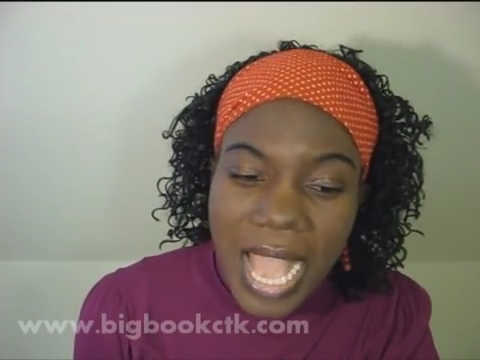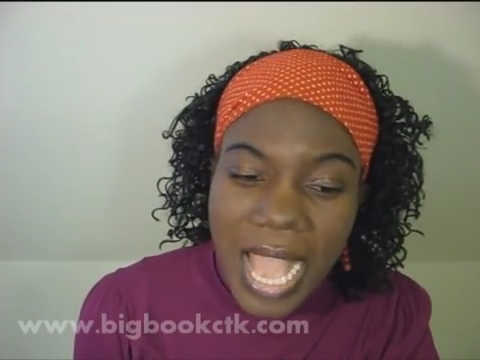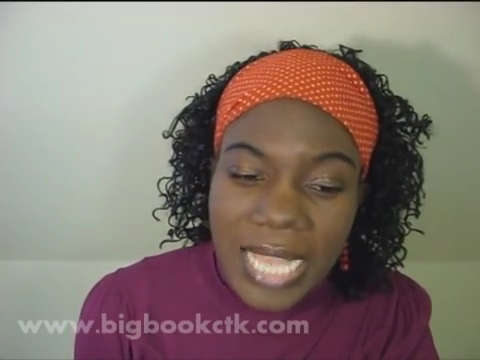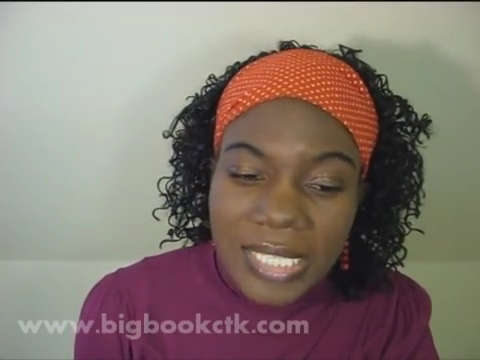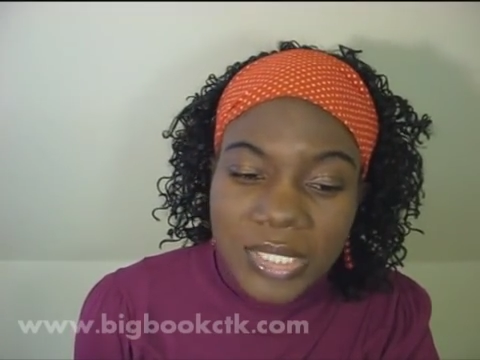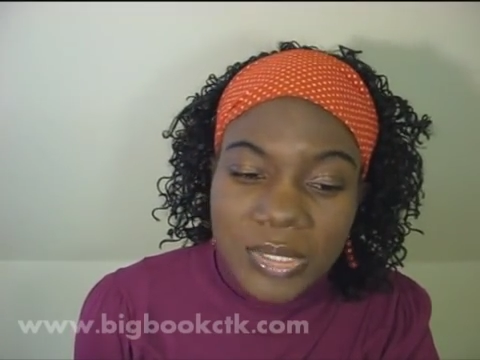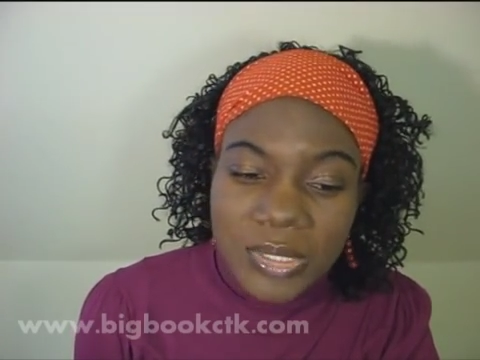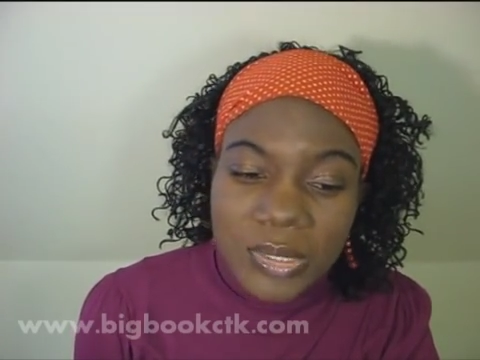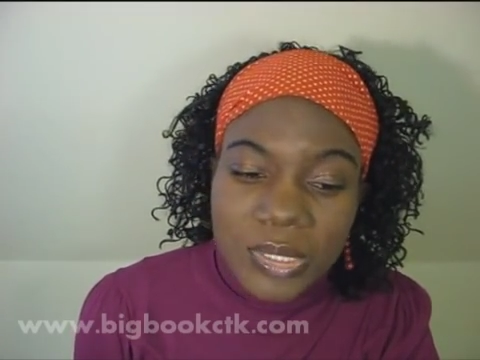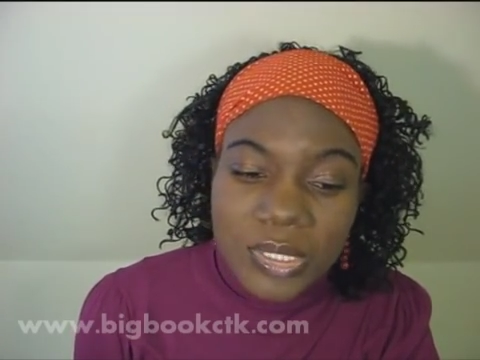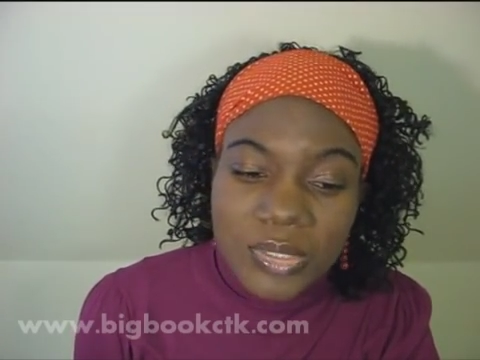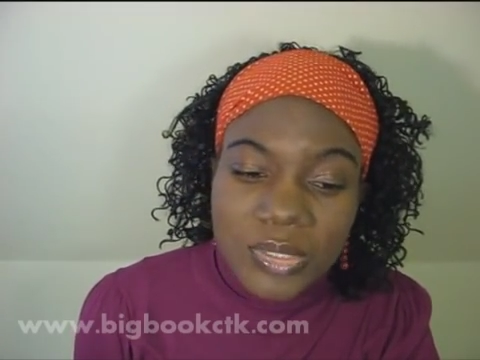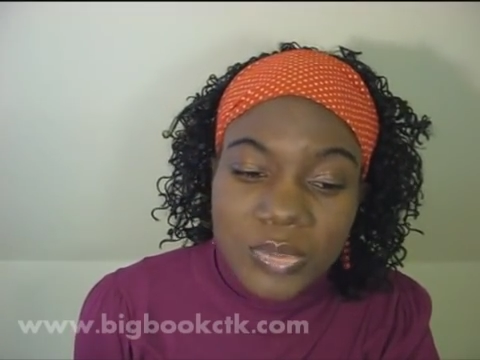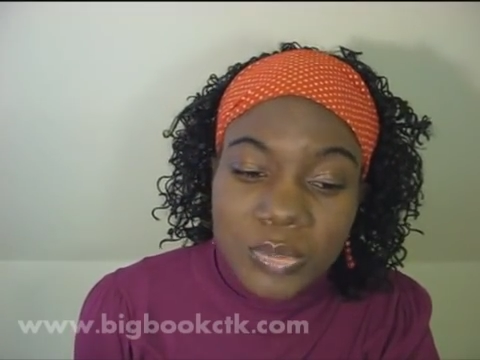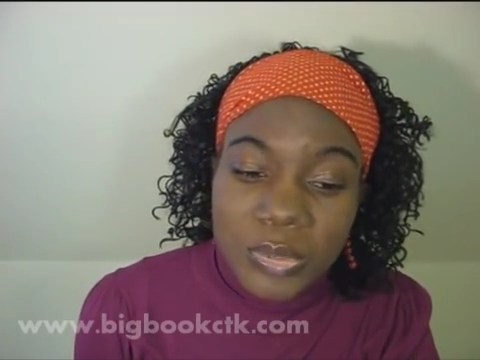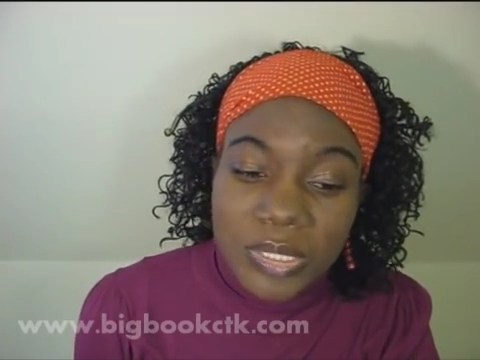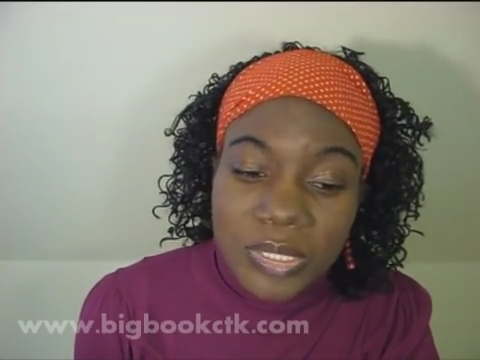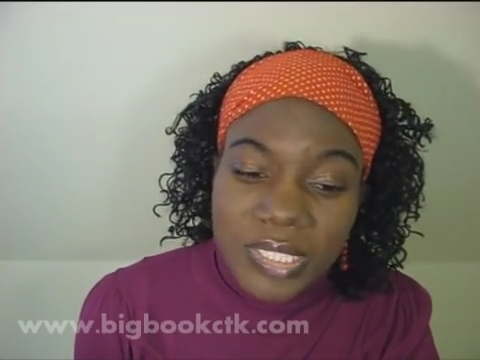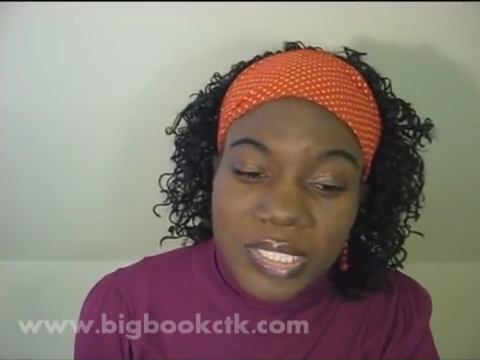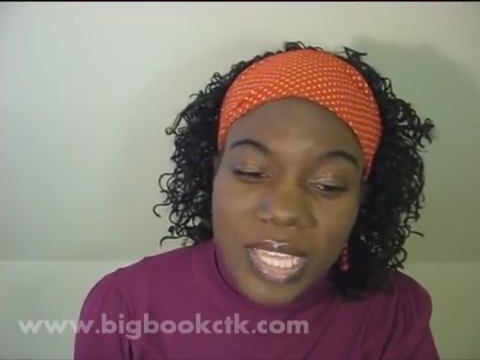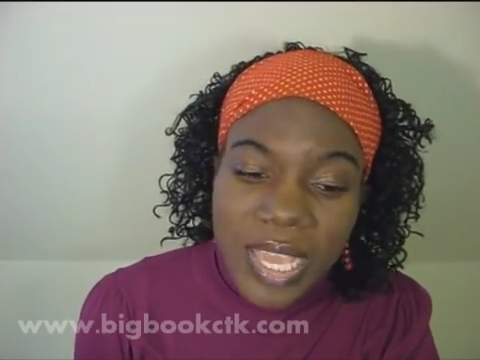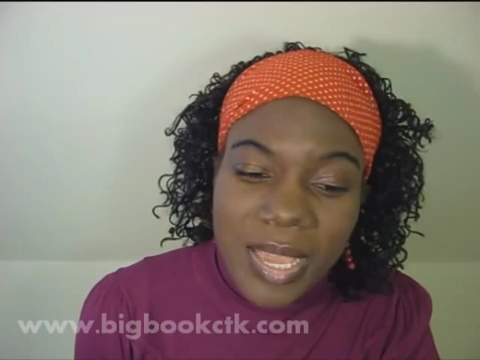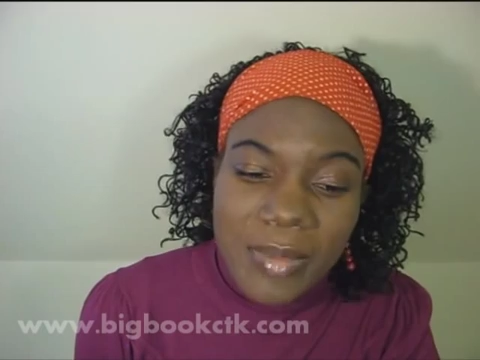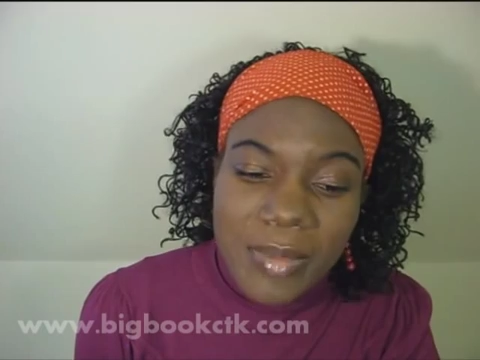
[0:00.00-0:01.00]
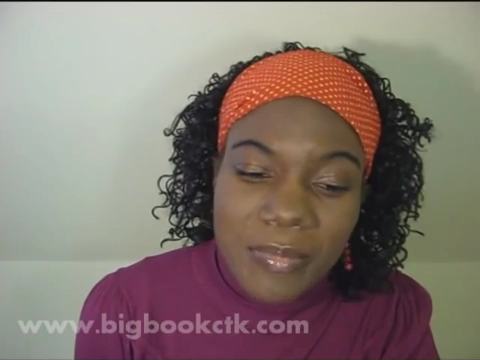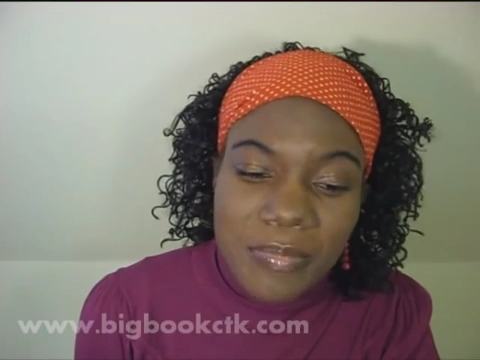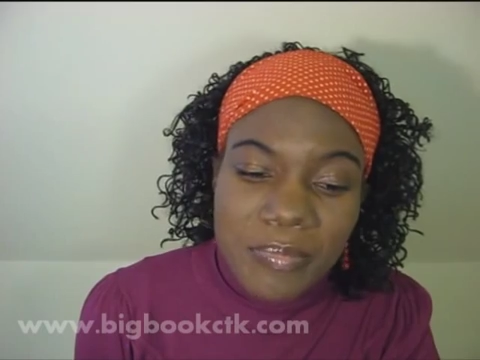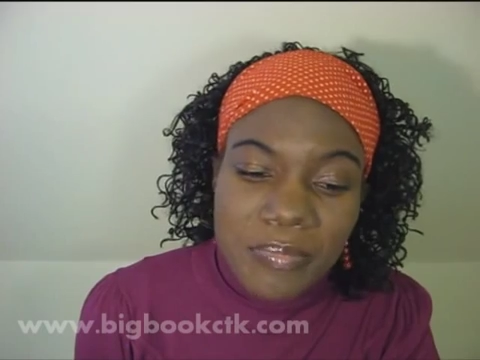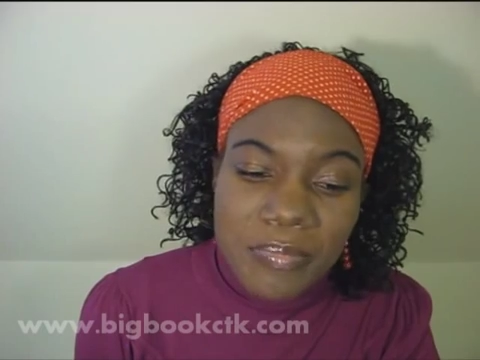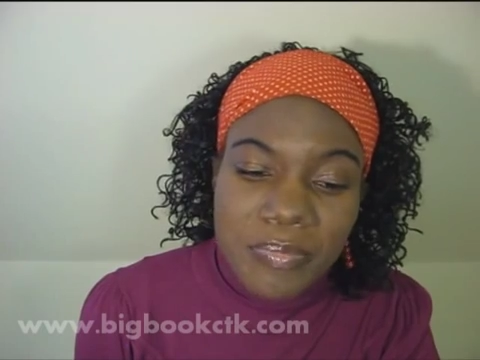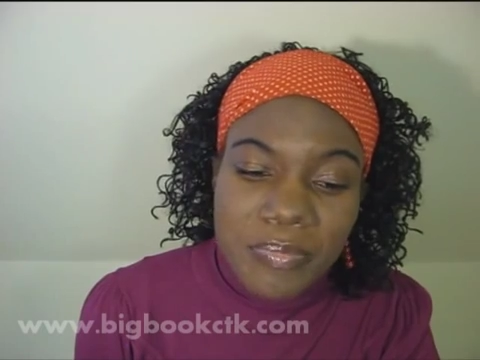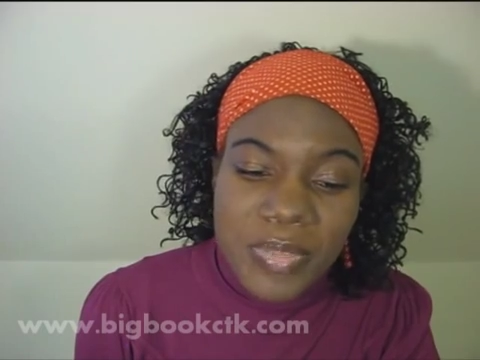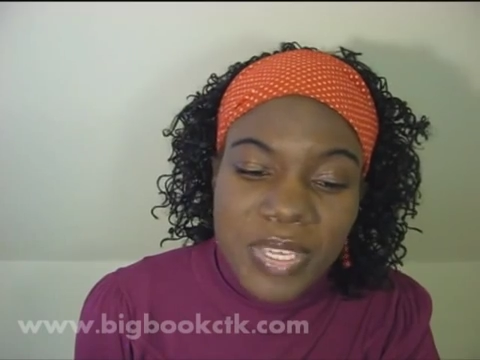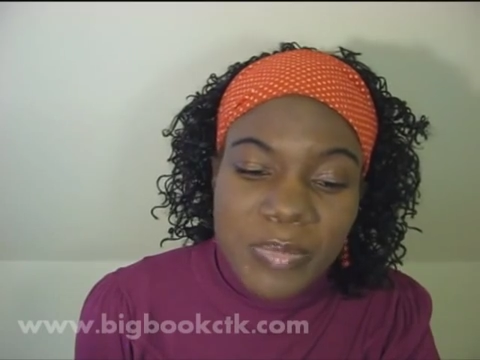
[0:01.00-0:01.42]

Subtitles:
and it will then